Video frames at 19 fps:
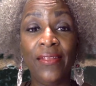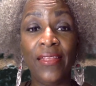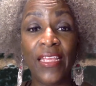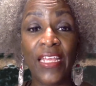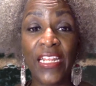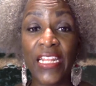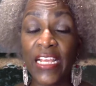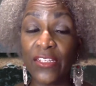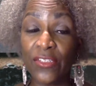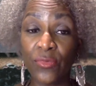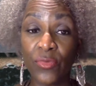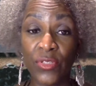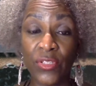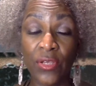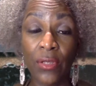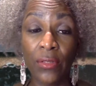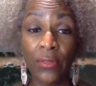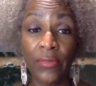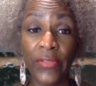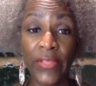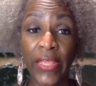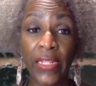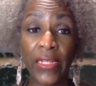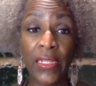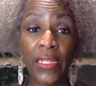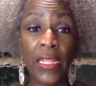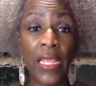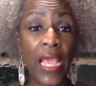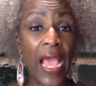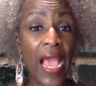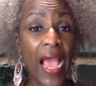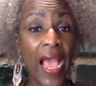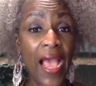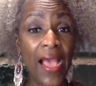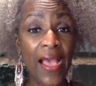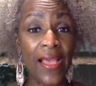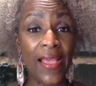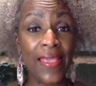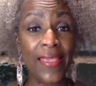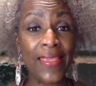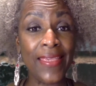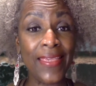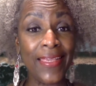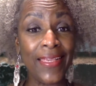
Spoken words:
And as a result of that, I